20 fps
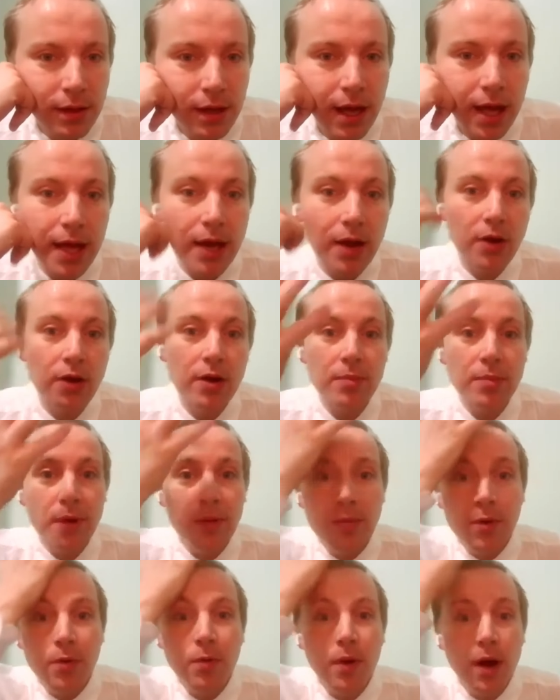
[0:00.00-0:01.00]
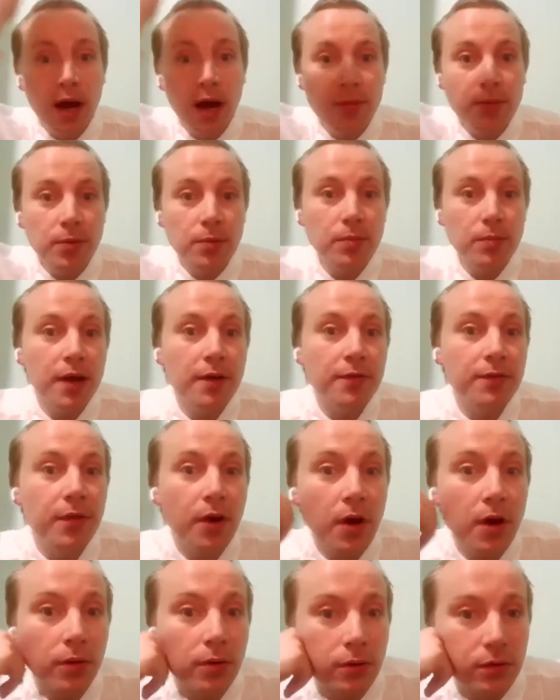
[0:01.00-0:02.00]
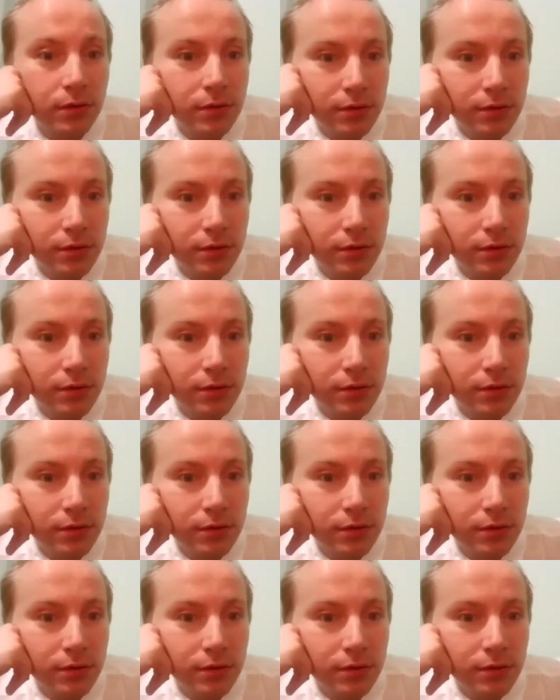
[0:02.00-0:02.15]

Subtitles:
I don't remember where I put my phone